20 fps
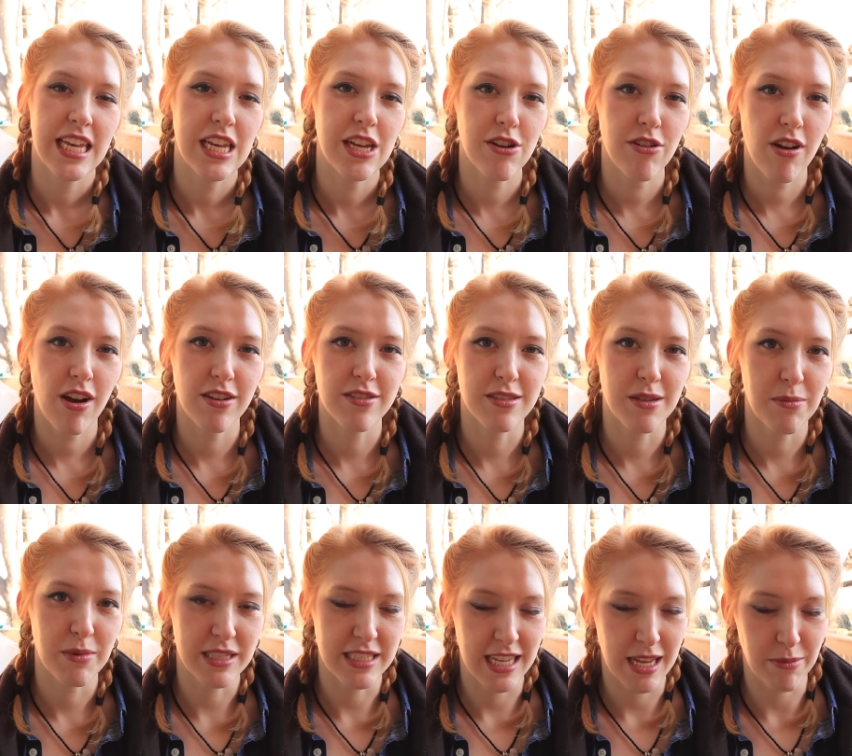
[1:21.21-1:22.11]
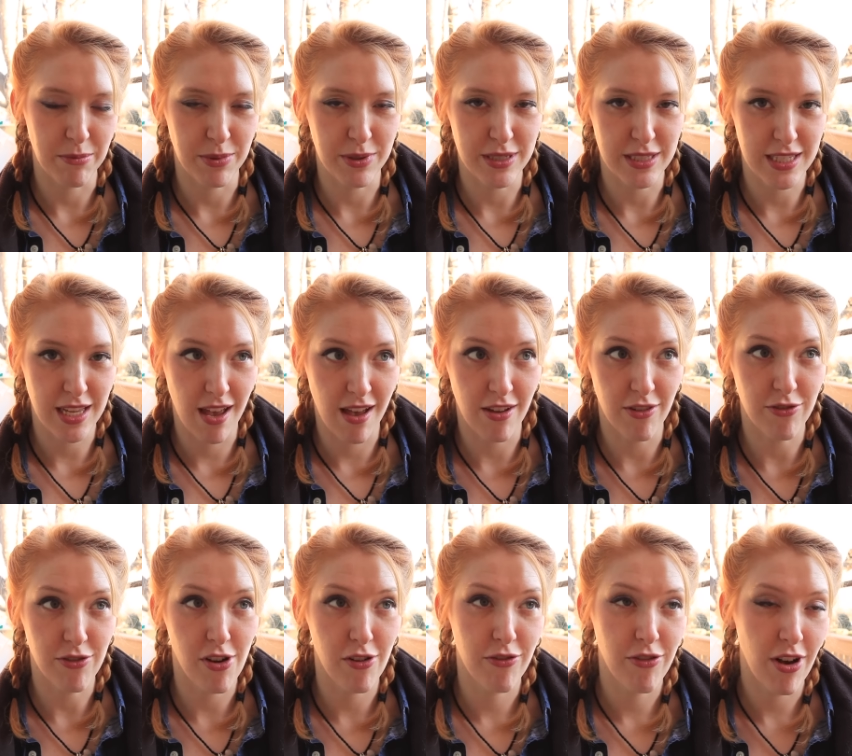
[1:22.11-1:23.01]
here are some examples
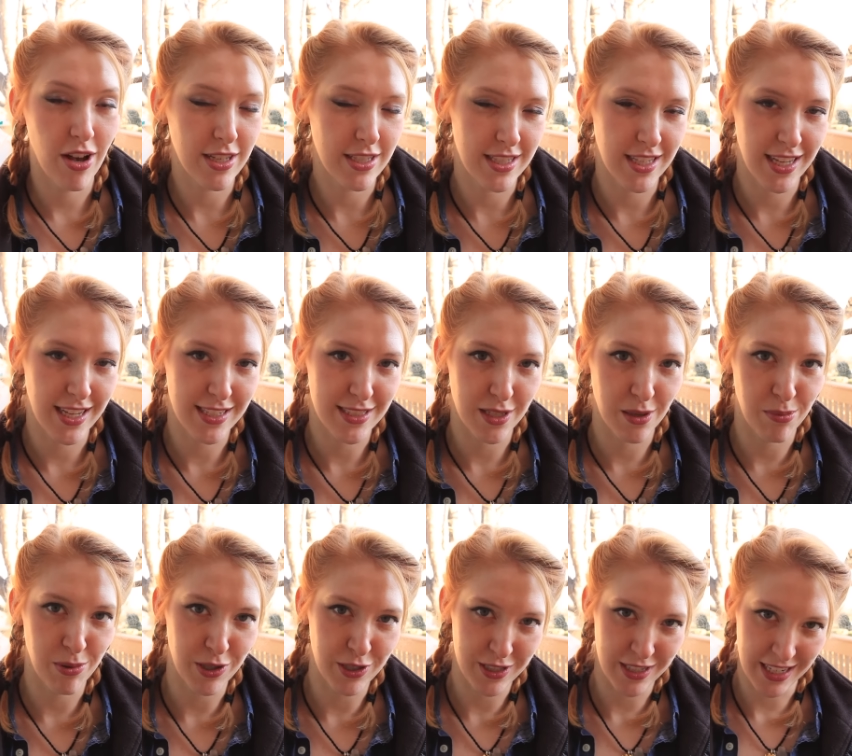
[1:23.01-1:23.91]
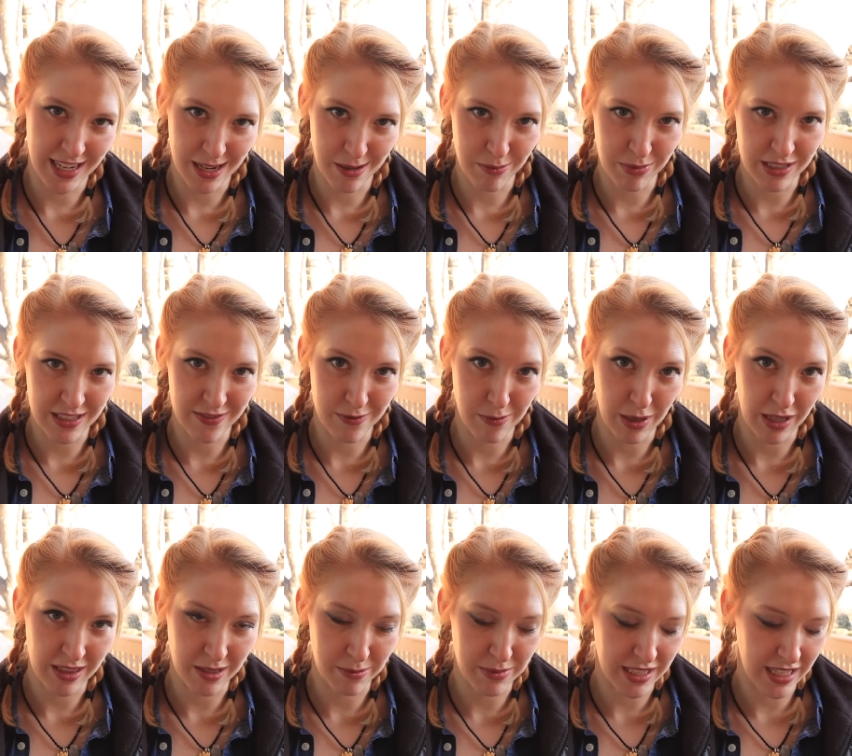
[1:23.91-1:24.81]
of false things a person can believe
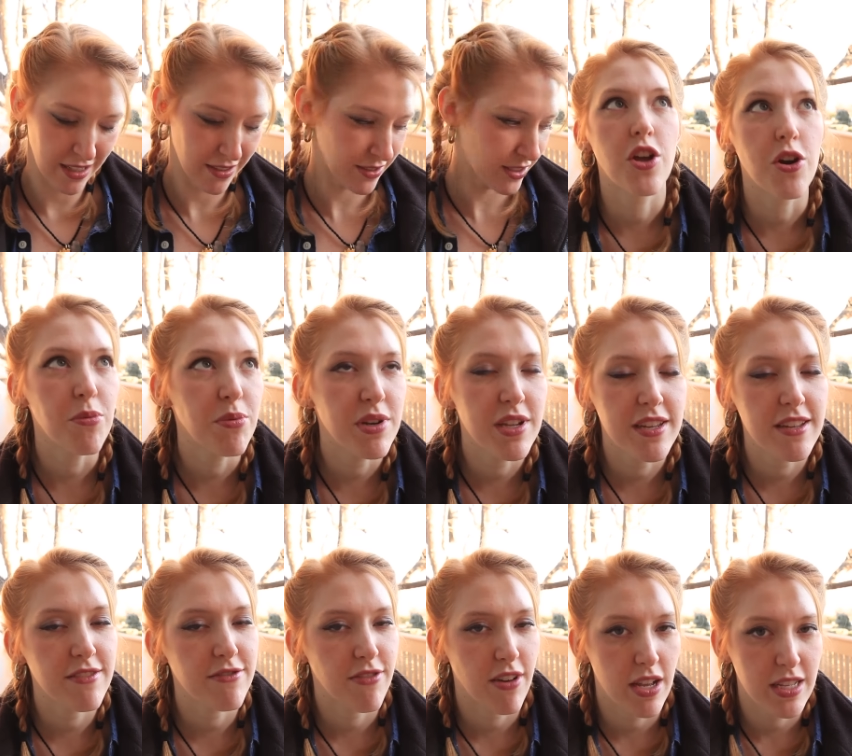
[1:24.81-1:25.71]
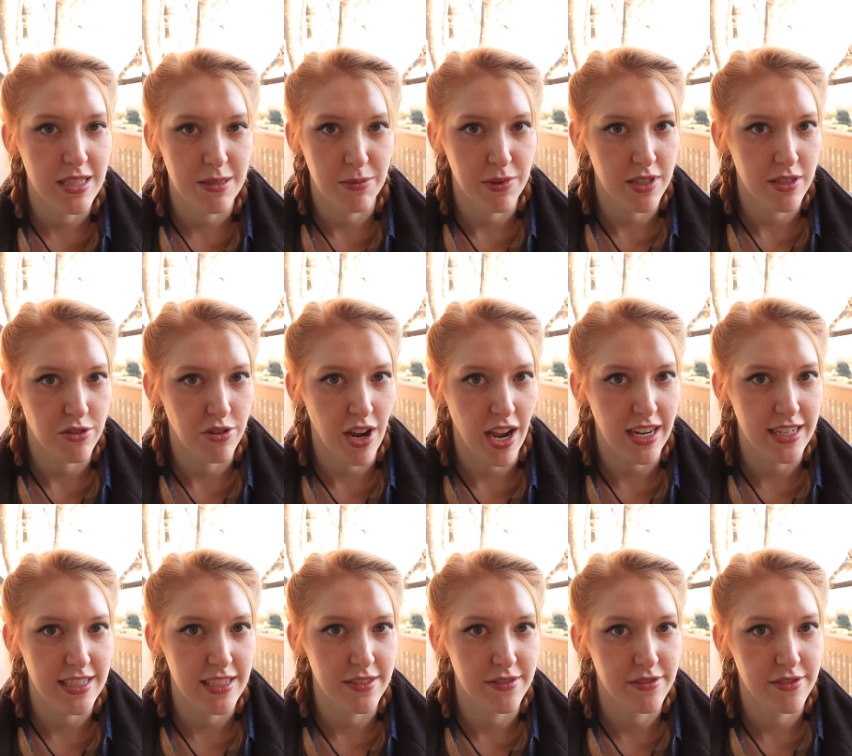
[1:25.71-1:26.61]
about themselves. Nobody finds me
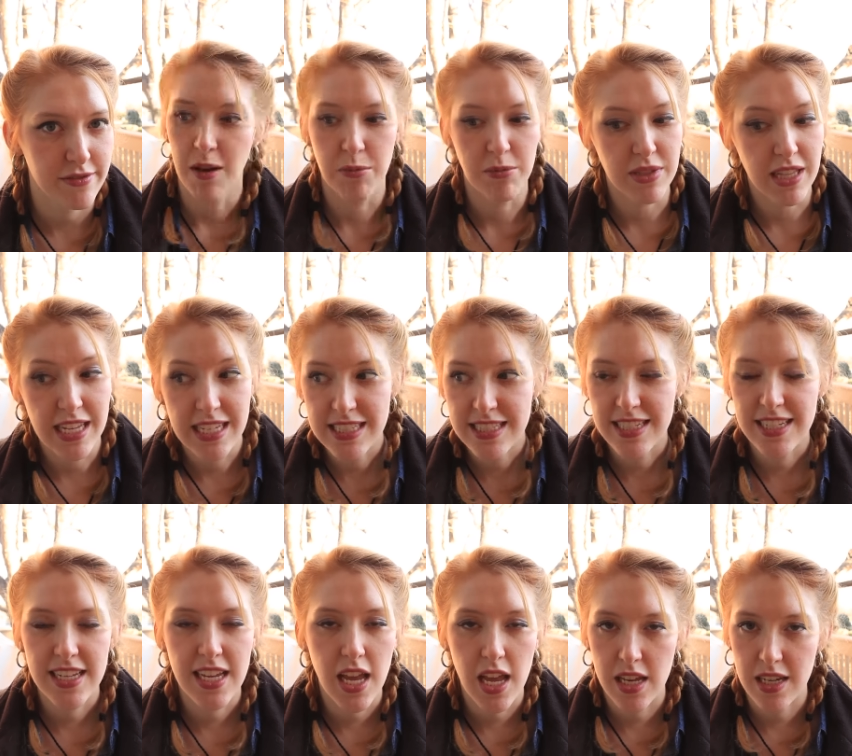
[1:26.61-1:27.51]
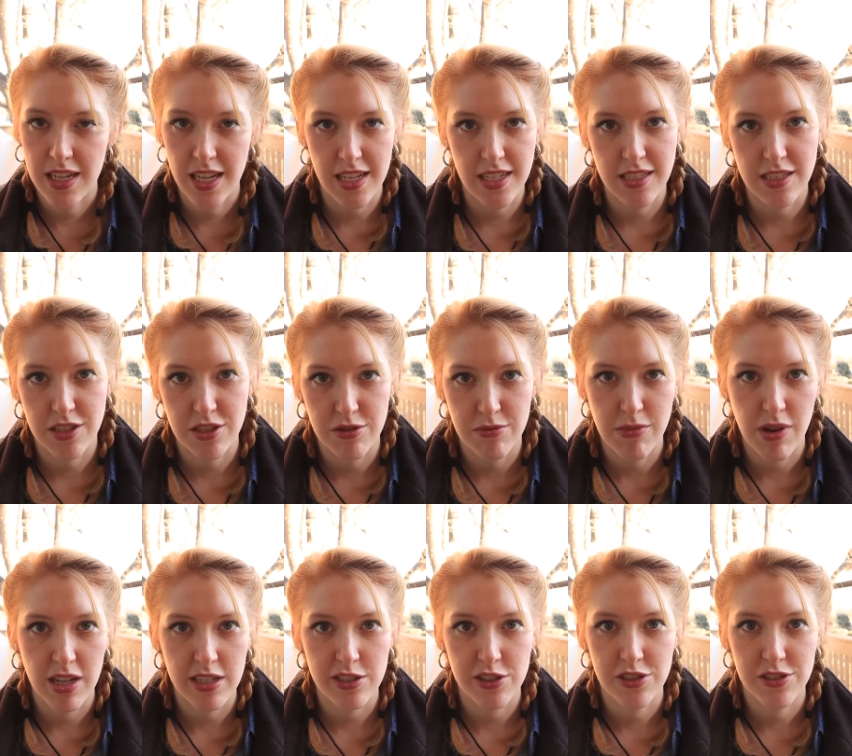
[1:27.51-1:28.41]
attractive. I'm lazy and I eat too
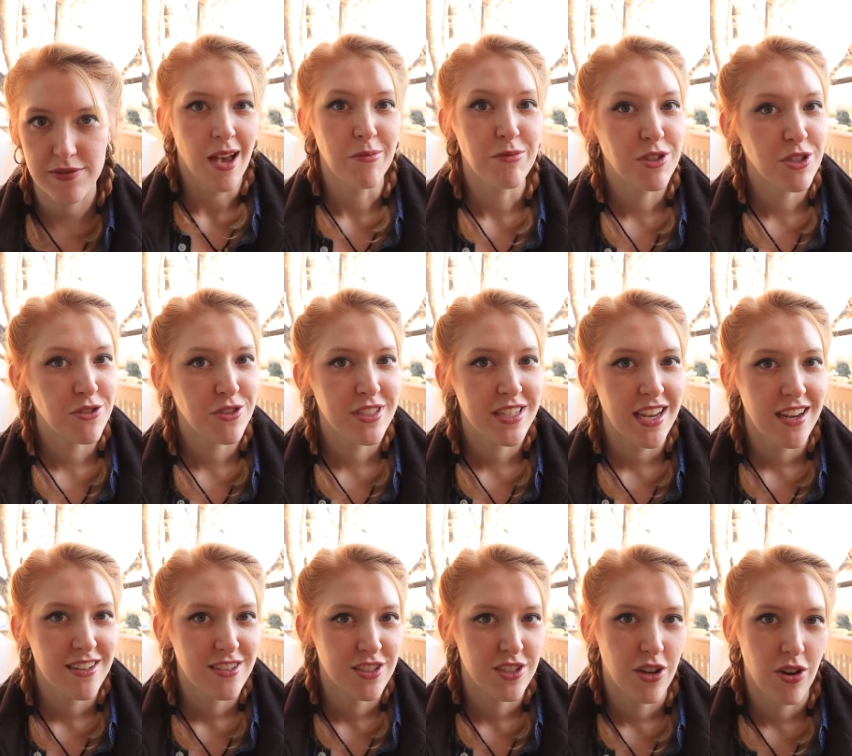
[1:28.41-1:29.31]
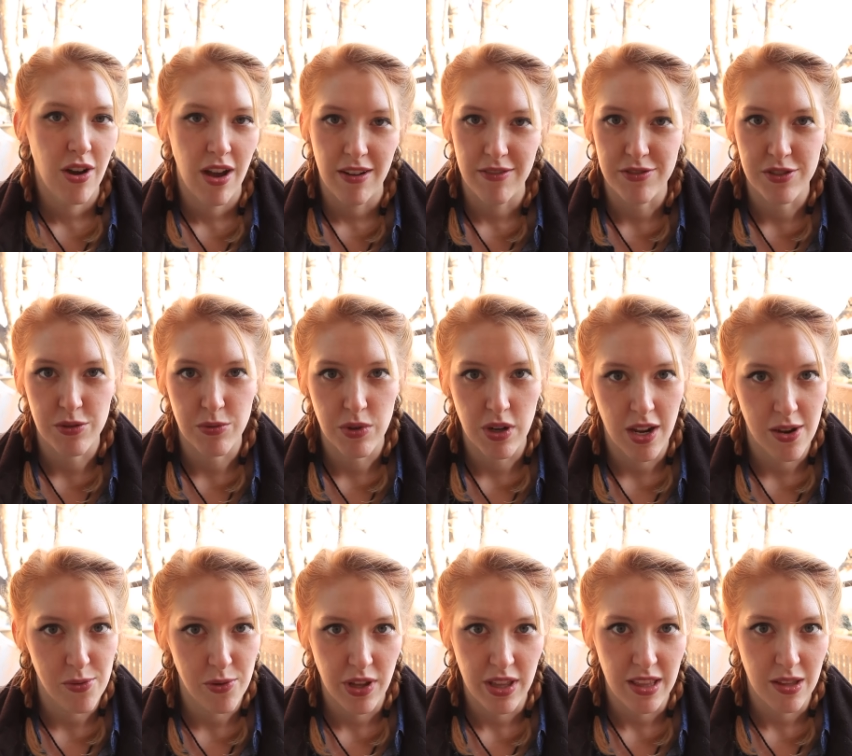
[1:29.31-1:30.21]
much. I'm too scared to go after what I
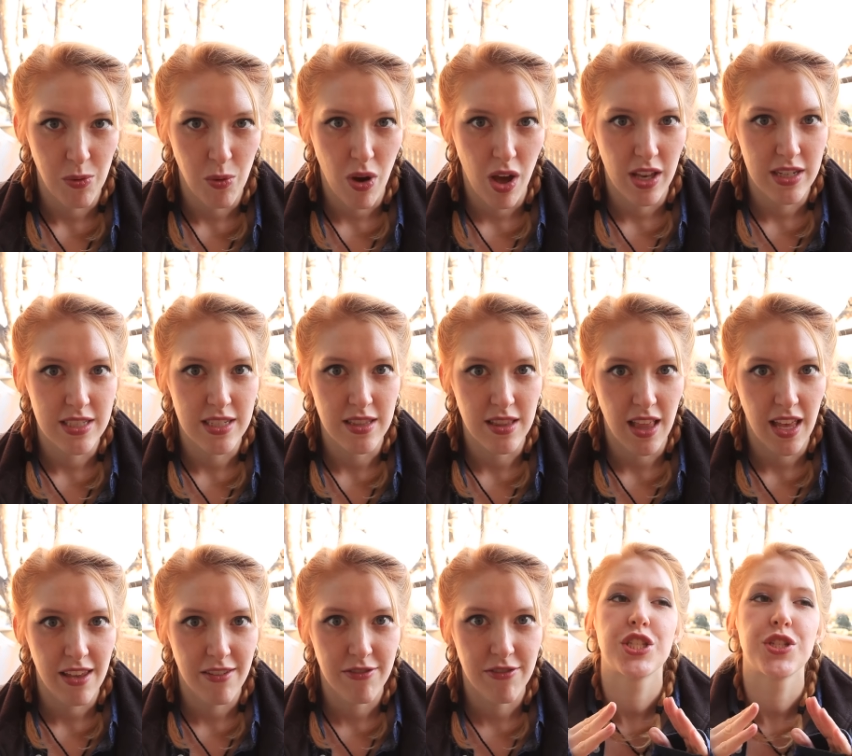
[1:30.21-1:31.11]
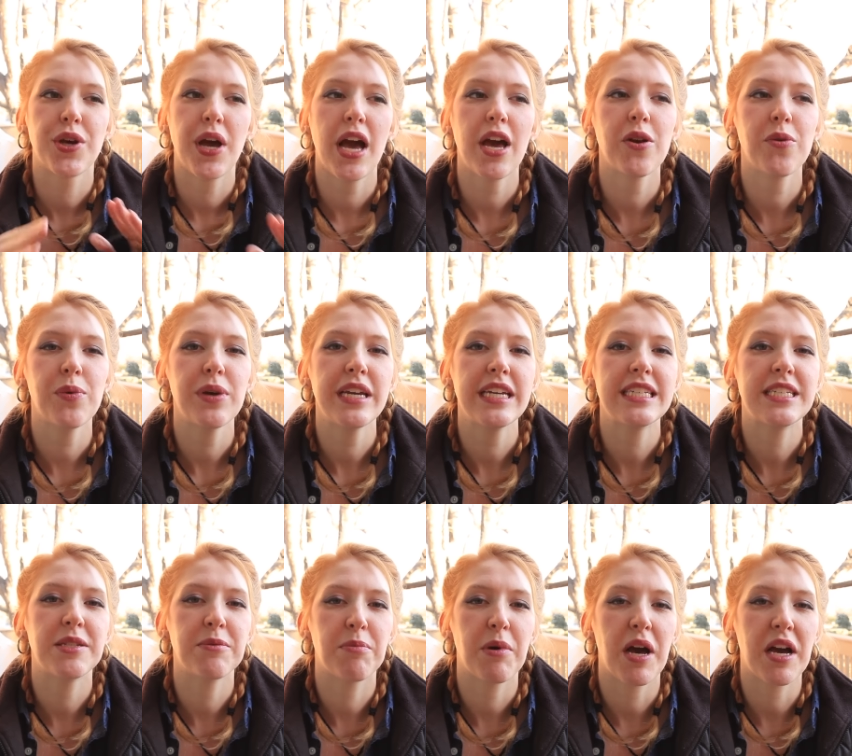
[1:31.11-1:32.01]
really want in life. So how do we
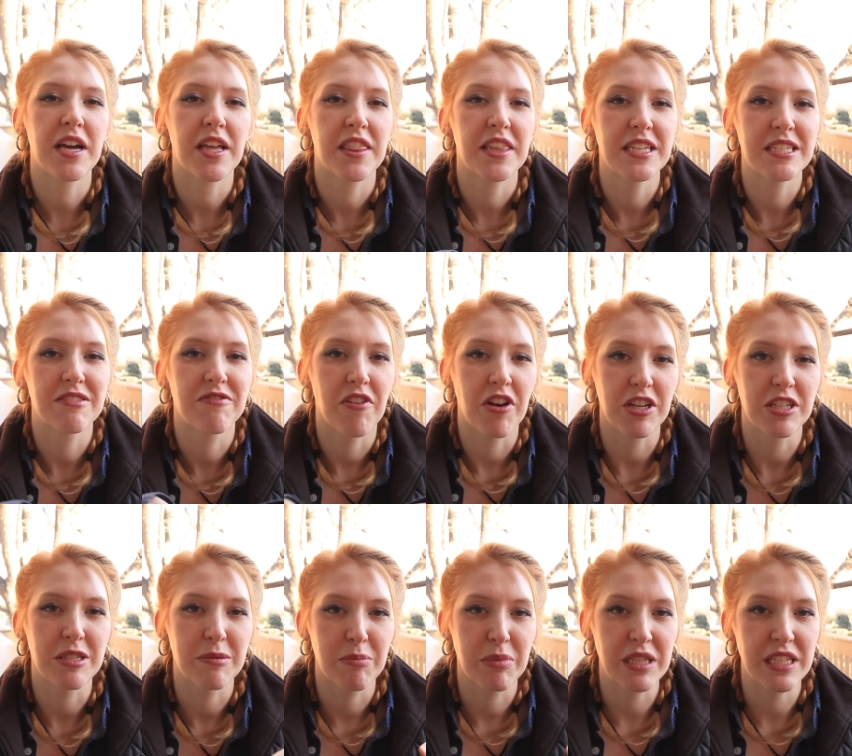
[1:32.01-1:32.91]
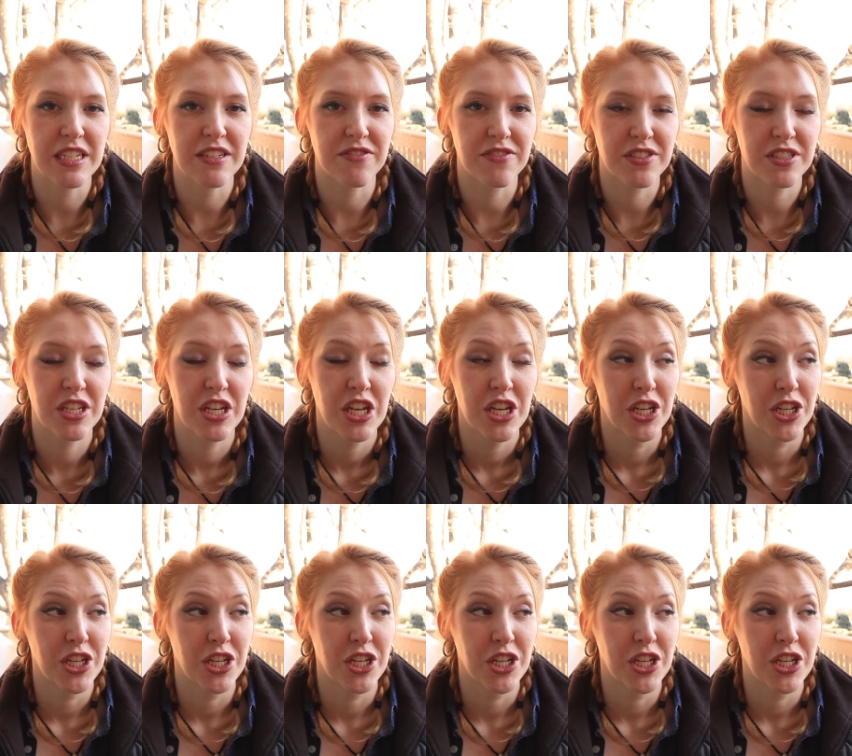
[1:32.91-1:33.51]
debunk these false beliefs?